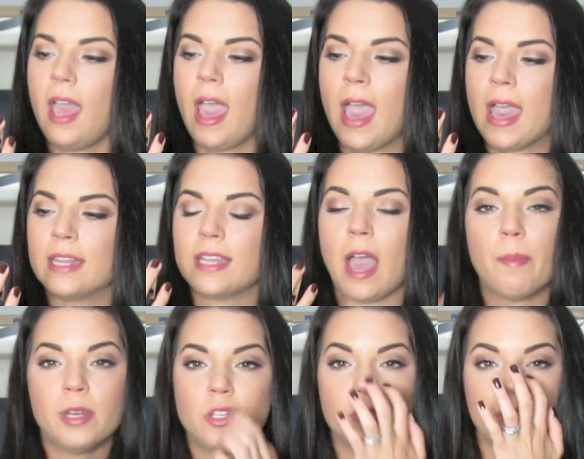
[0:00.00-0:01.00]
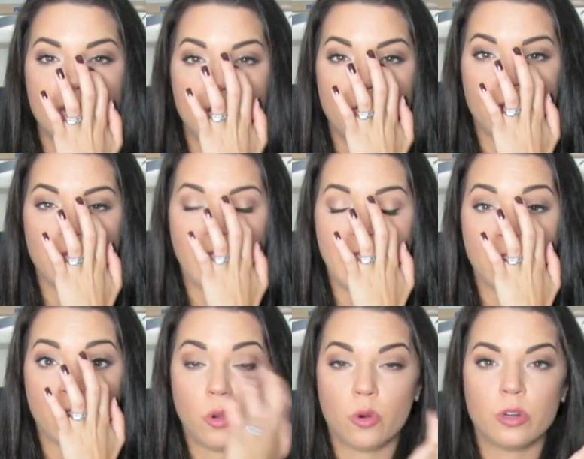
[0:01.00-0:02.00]
And I've been using it for the
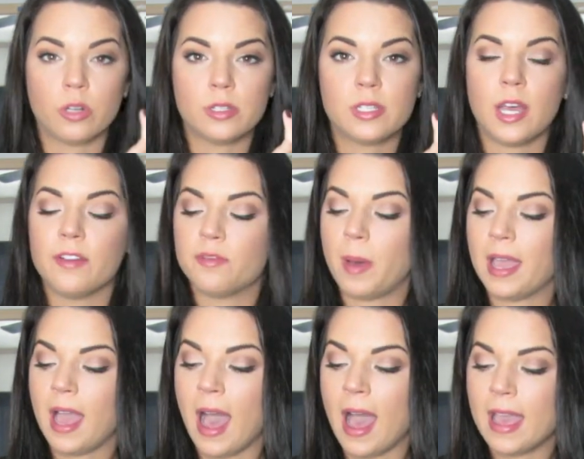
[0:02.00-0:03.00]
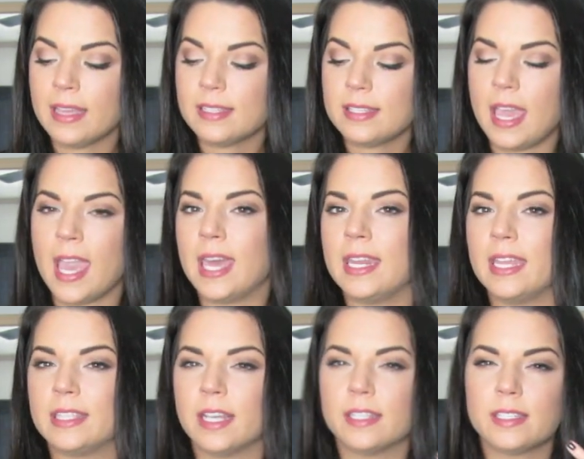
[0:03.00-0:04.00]
inner corners of my eyes, and
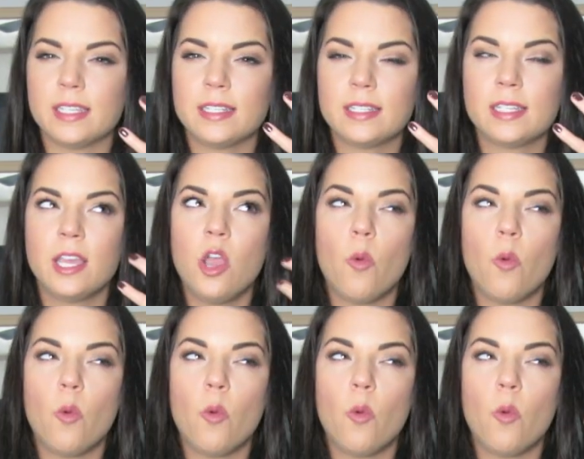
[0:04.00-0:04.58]
it doesn't,